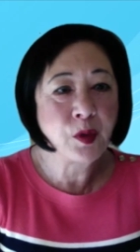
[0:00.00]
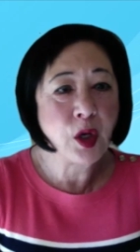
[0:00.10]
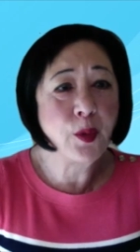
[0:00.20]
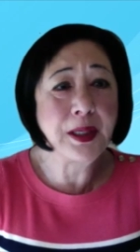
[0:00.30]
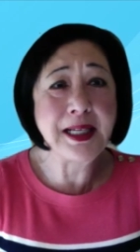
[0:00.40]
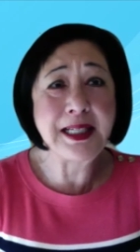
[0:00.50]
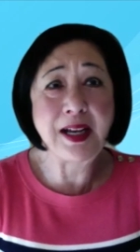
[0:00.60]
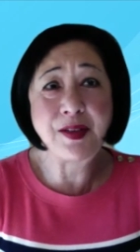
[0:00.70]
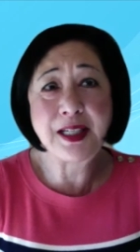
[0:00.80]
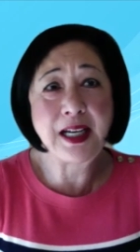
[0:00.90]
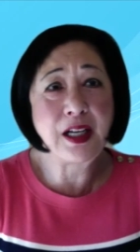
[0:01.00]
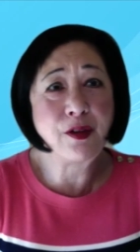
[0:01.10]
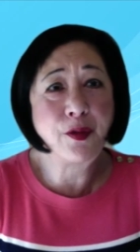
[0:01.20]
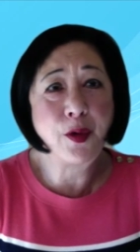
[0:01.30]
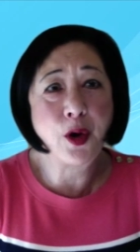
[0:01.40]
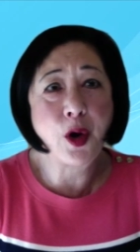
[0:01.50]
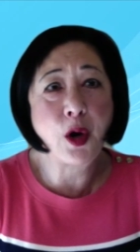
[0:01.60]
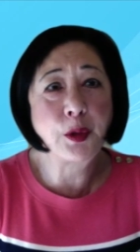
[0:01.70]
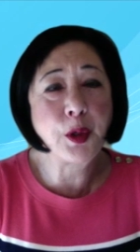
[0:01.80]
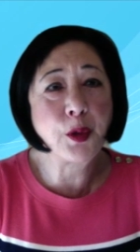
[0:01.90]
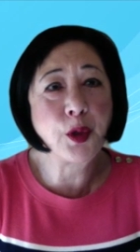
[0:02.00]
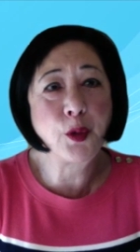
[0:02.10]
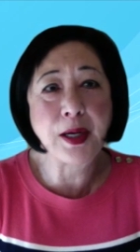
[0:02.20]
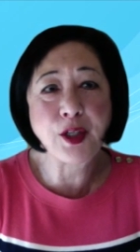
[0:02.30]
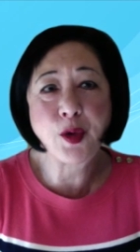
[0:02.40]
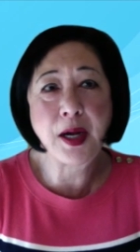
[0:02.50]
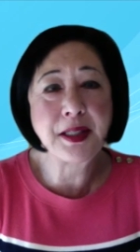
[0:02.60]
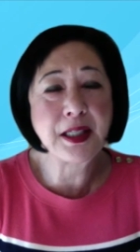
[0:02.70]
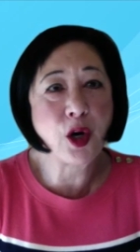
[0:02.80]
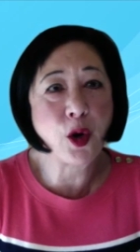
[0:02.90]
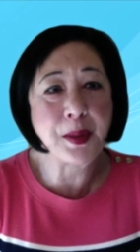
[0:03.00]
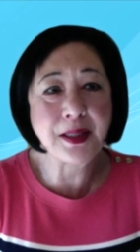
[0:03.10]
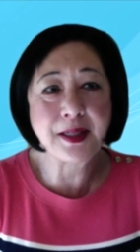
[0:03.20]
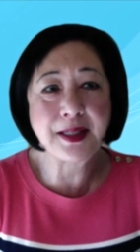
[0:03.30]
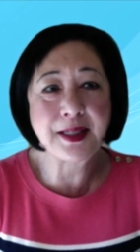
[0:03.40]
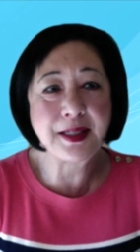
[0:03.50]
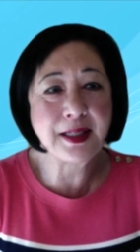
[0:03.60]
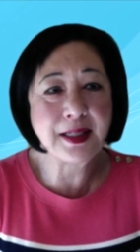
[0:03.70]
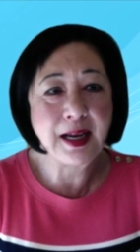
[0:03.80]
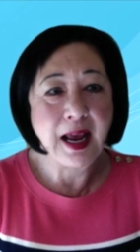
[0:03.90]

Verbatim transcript: really devastating for our local restaurants and our businesses.